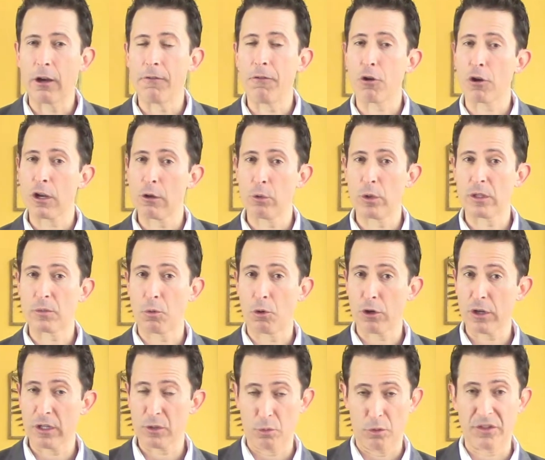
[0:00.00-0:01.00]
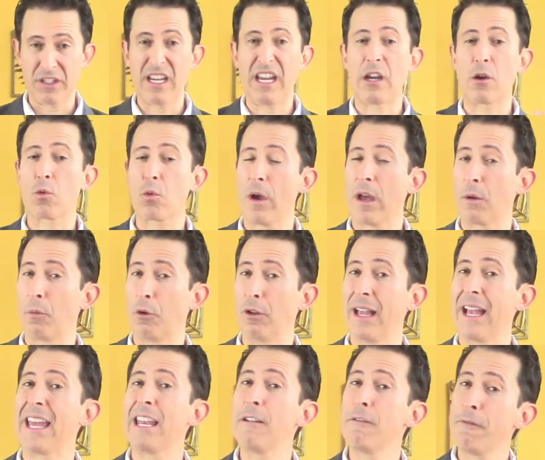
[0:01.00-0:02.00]
of Jorge Luis Borges was
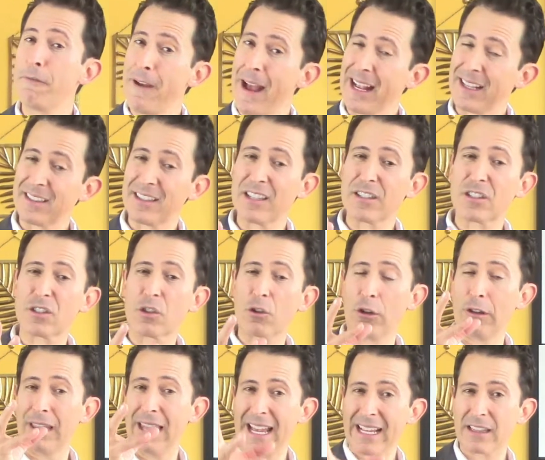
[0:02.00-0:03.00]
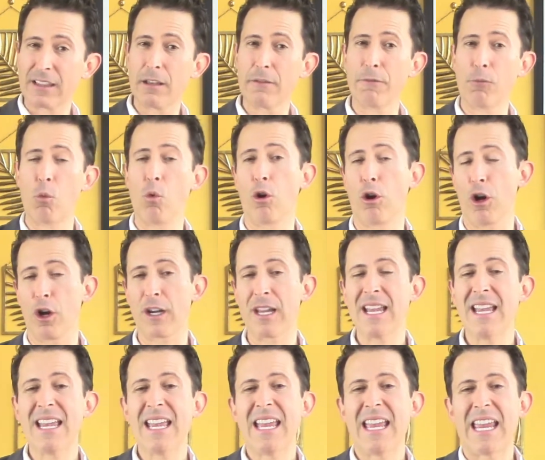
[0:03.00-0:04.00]
incredible. And in fact, this collective work
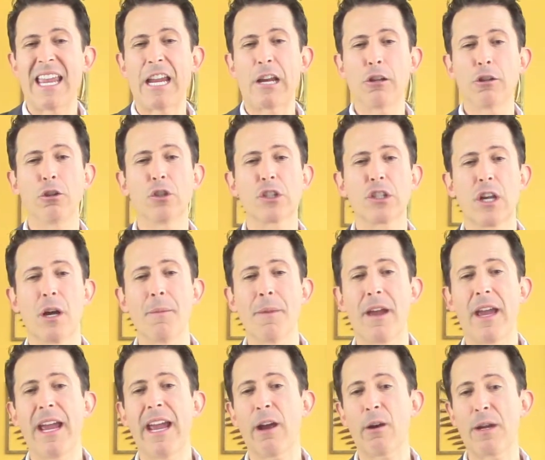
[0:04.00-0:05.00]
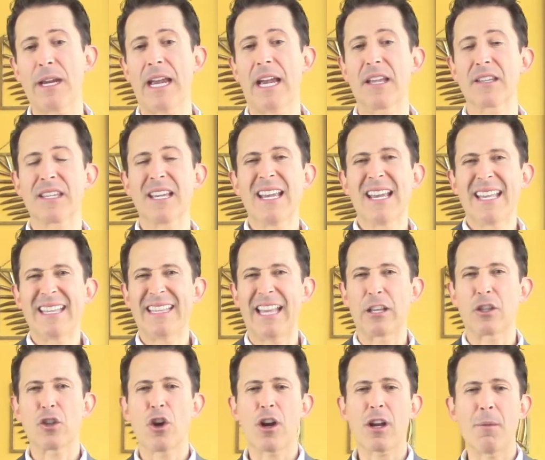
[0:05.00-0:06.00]
includes some areas
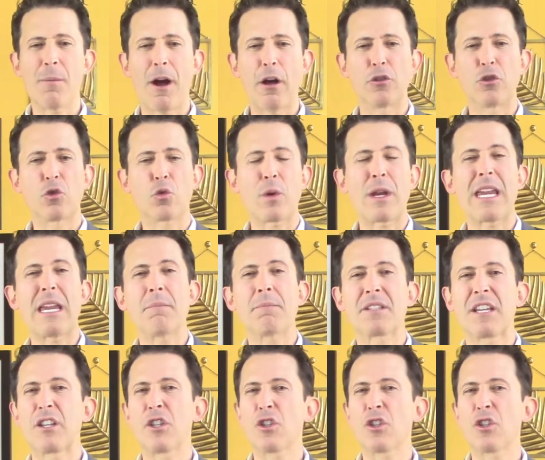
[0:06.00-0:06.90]
that talk about dreams, they